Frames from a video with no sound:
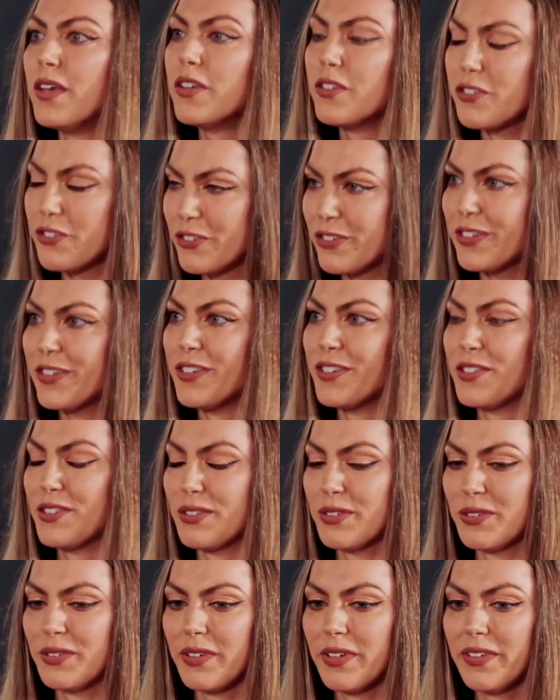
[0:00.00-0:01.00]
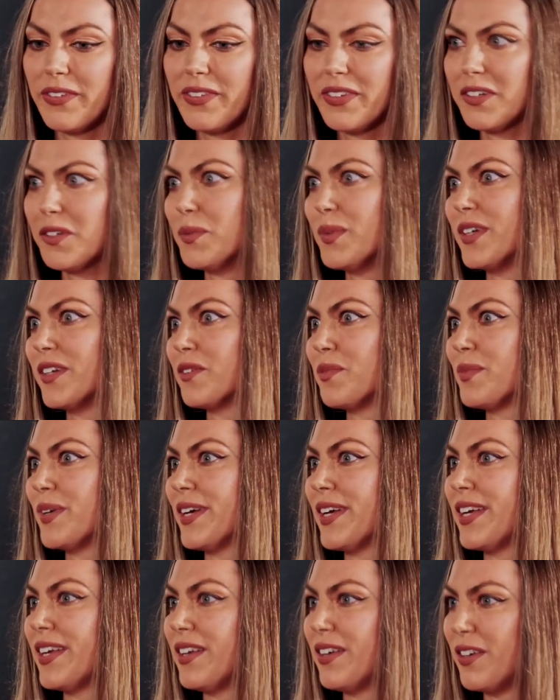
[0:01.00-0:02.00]
Sure. So a little bit of
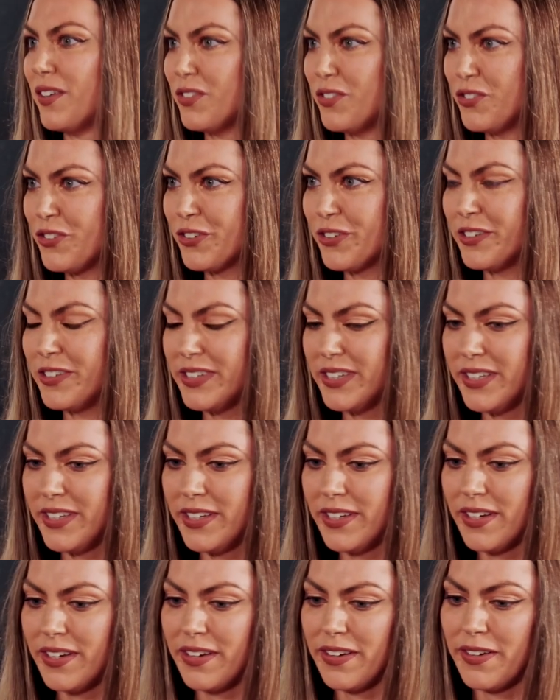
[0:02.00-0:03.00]
my journey,